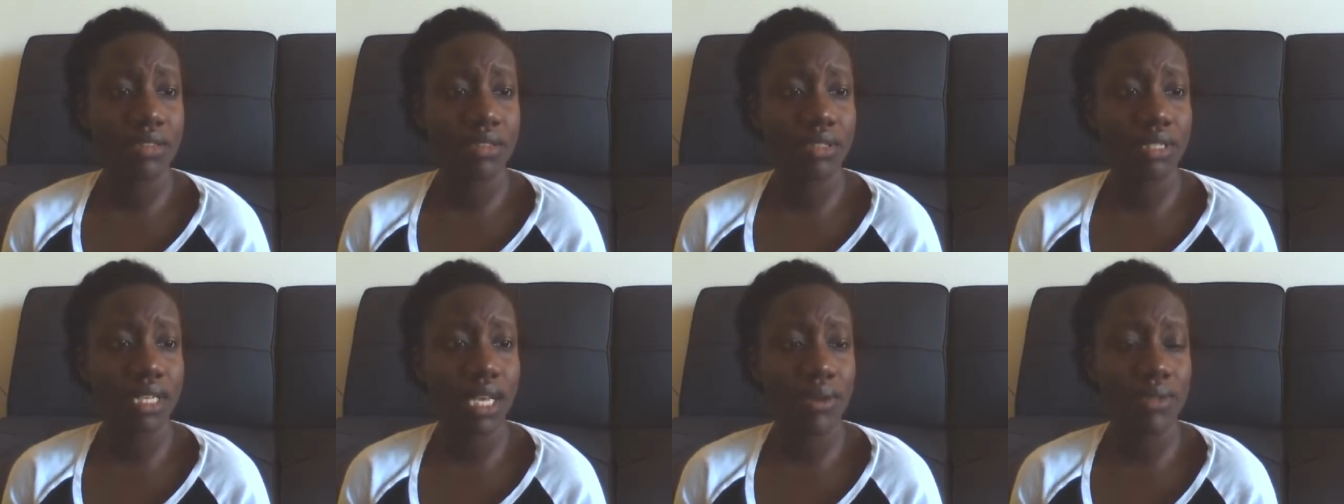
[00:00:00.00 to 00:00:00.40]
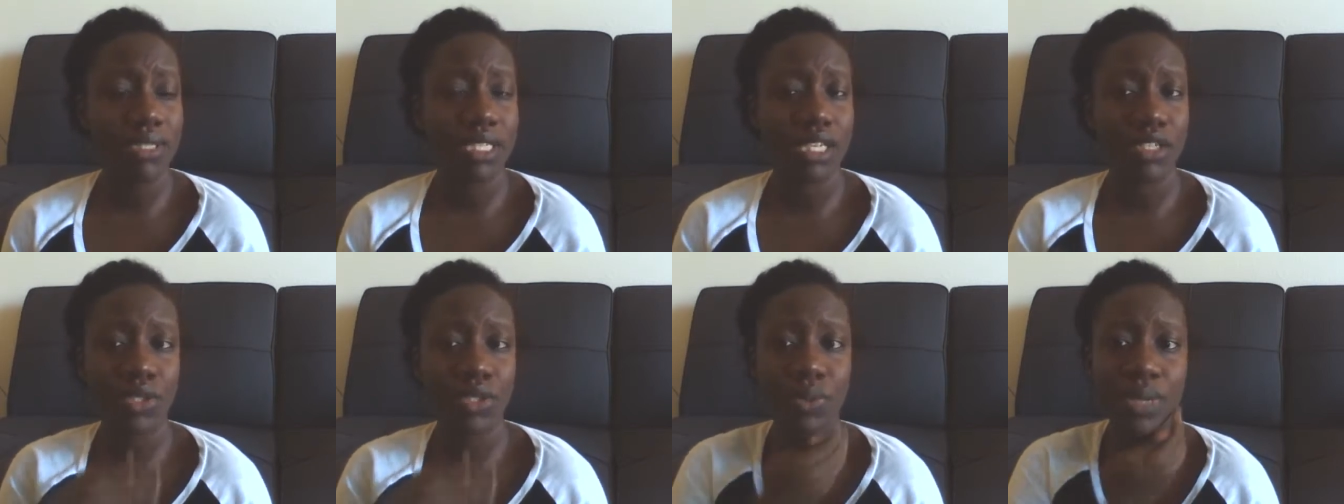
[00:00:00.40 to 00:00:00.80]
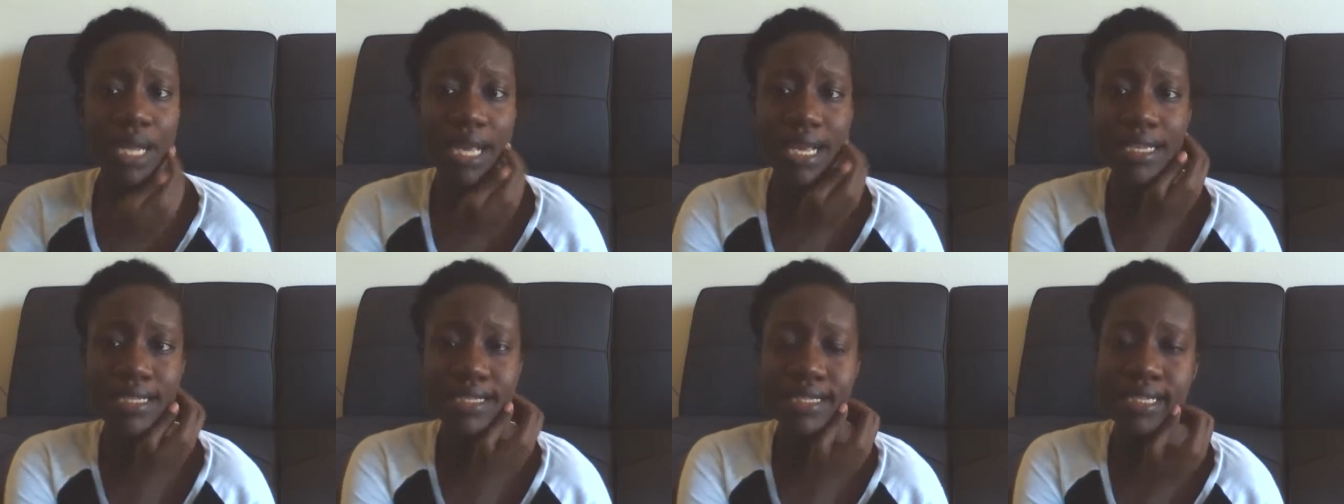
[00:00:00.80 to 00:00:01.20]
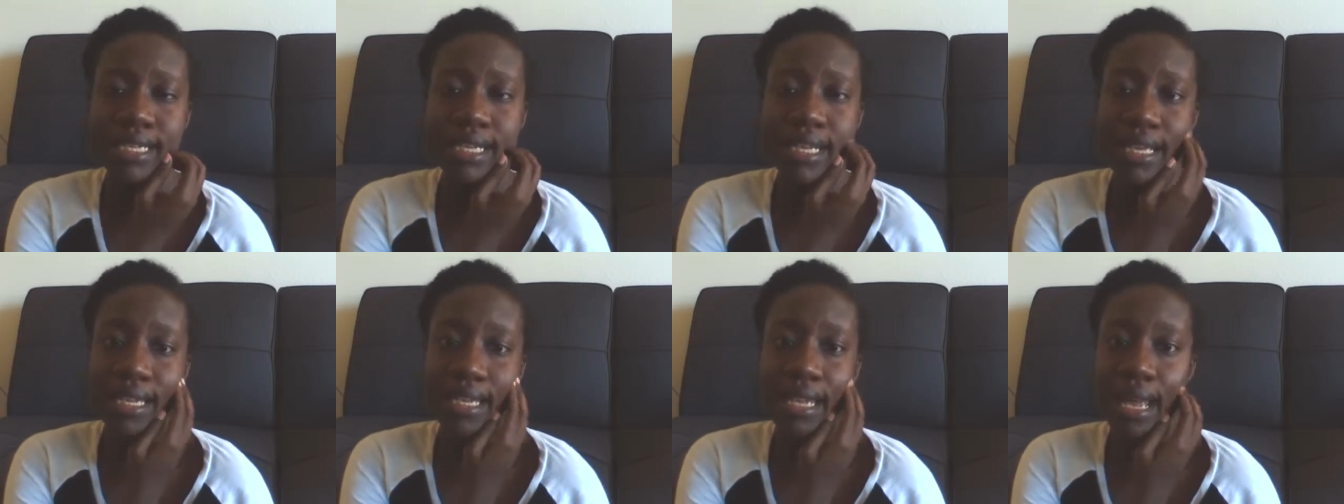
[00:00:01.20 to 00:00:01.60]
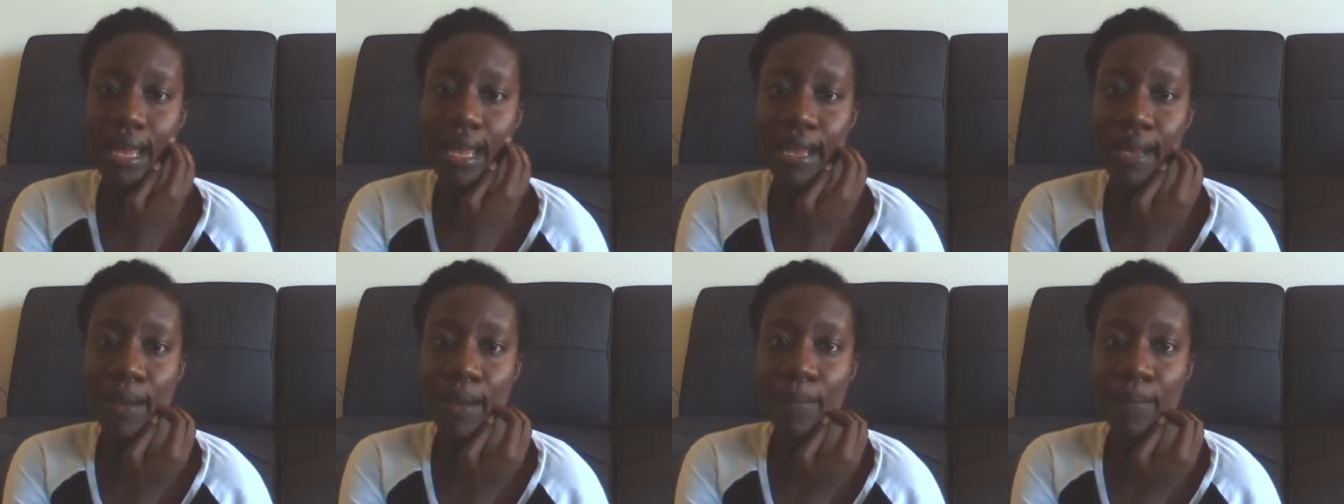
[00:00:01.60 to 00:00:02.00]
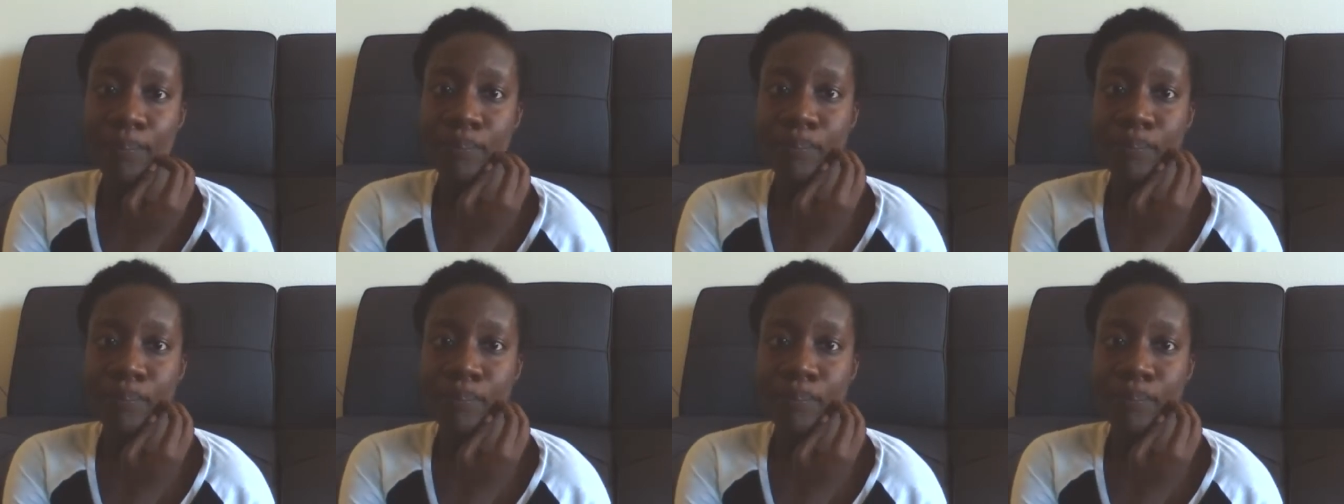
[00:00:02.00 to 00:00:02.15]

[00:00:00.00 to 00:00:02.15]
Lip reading: Yeah, it was like 2 days to get like